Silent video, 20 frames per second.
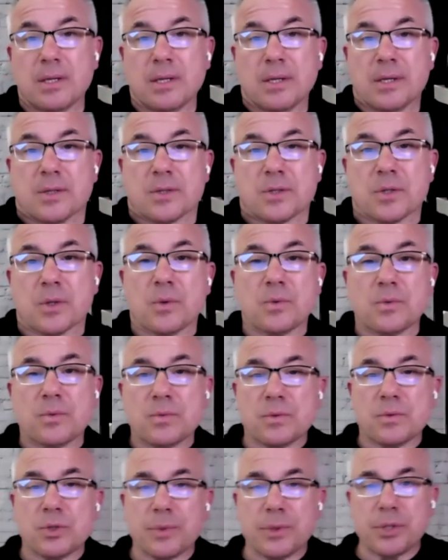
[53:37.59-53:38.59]
So
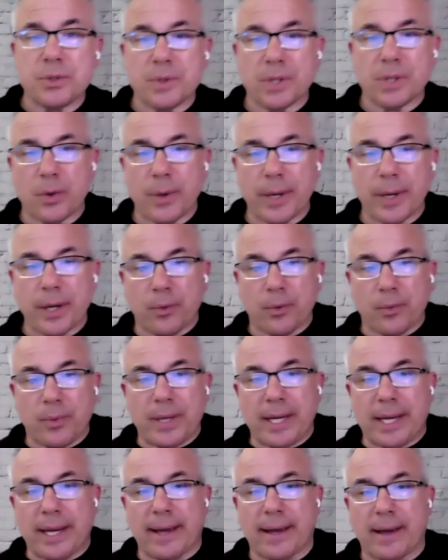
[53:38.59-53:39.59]
should we do a quick
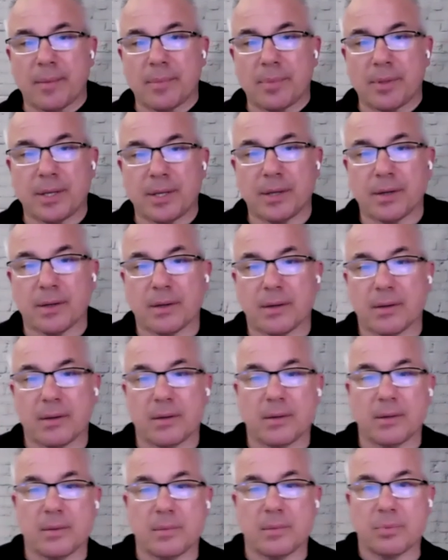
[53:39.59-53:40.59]
recap here,
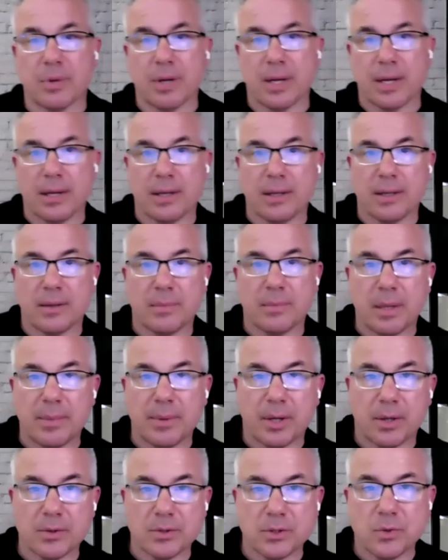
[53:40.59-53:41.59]
Brad? And maybe
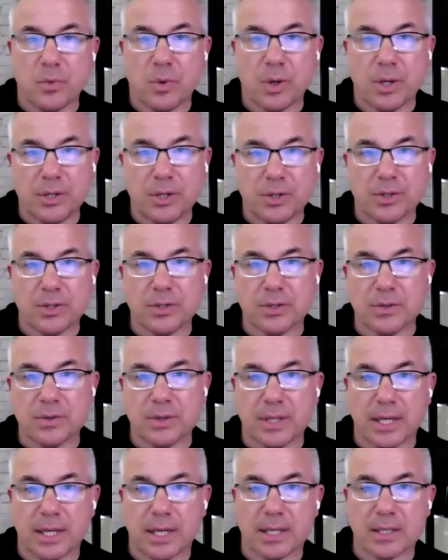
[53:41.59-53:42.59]
Let- I'll do one. You can do the
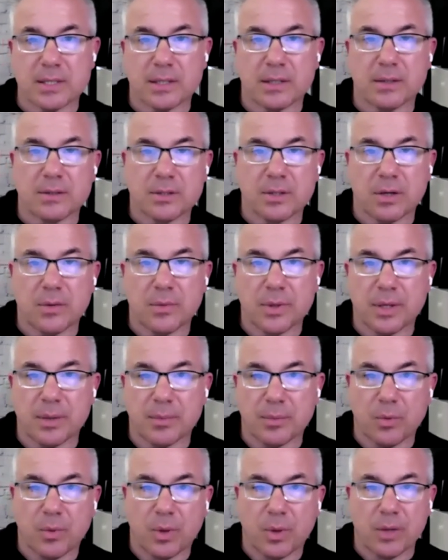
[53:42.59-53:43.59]
next. I'll start with
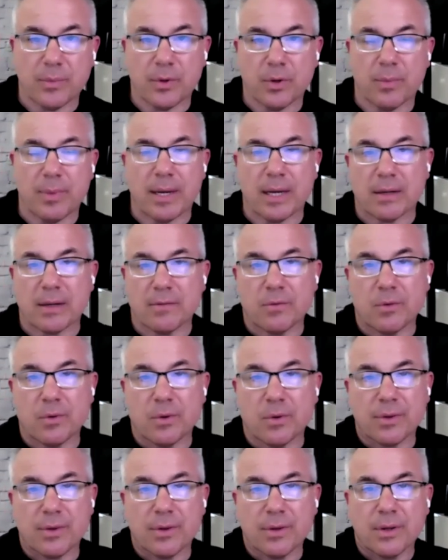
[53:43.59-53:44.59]
number one, and we'll go back and
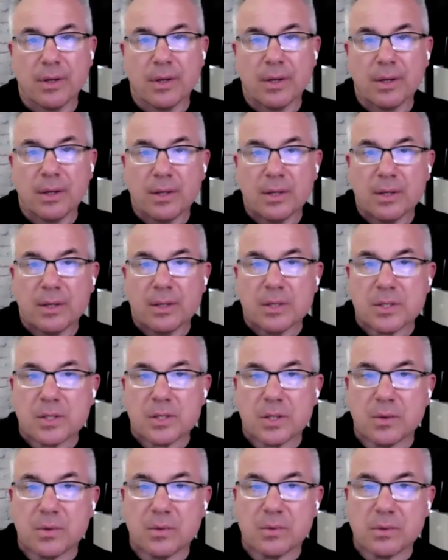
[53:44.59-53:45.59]
forth.
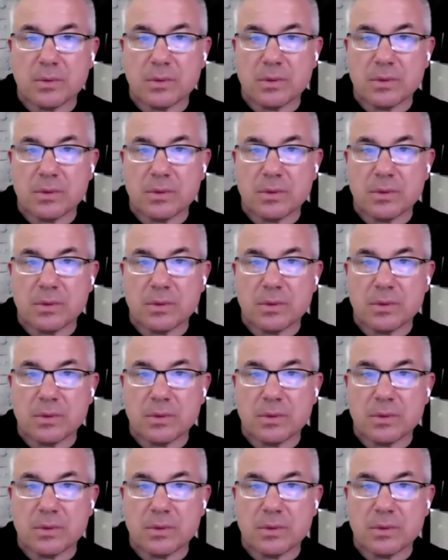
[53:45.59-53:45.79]
So Sounds like a plan.